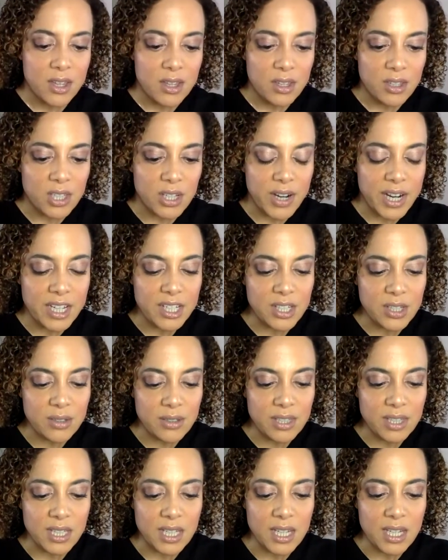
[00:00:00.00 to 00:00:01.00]
So I do
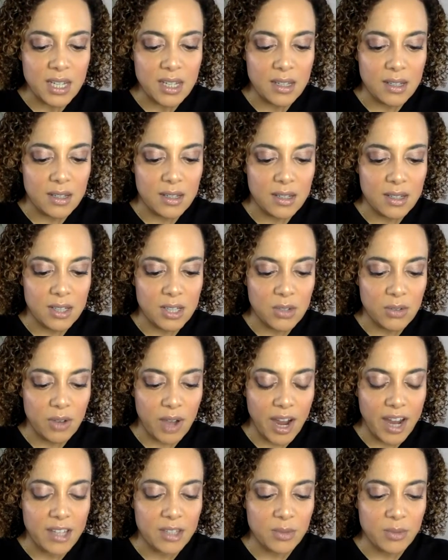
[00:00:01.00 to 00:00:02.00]
see you
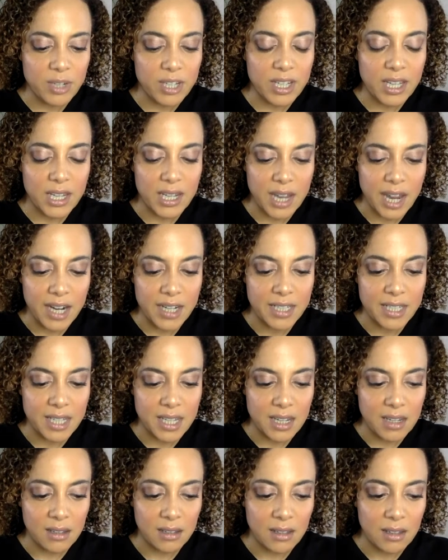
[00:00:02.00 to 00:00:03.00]
guys
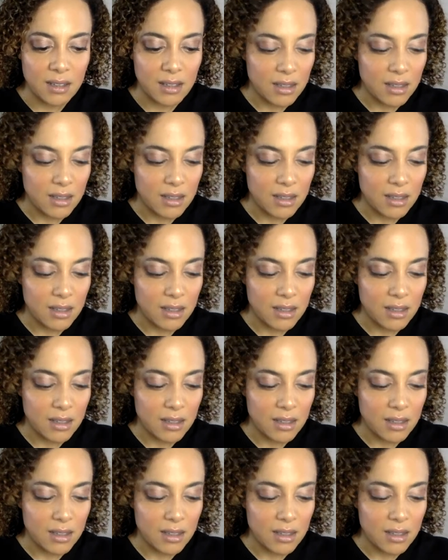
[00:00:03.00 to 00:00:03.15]
reconnecting,